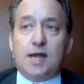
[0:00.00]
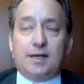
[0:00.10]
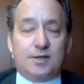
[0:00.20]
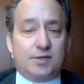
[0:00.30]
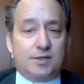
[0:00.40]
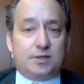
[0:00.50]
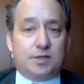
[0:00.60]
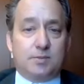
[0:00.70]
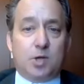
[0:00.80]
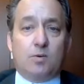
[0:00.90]
And I think they'll
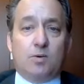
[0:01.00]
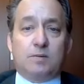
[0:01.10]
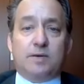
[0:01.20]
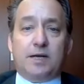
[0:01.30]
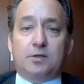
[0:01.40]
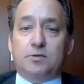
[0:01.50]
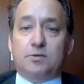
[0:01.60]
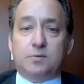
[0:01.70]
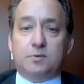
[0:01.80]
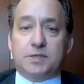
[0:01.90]
keep going, but I
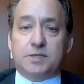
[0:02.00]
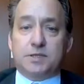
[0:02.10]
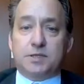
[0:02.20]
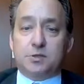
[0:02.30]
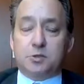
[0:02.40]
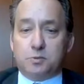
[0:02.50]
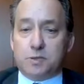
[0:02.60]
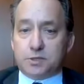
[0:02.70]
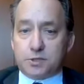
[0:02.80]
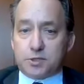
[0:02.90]
don't think we'll be seeing new
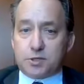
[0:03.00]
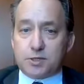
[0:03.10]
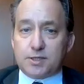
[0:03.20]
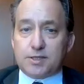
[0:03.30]
ones start.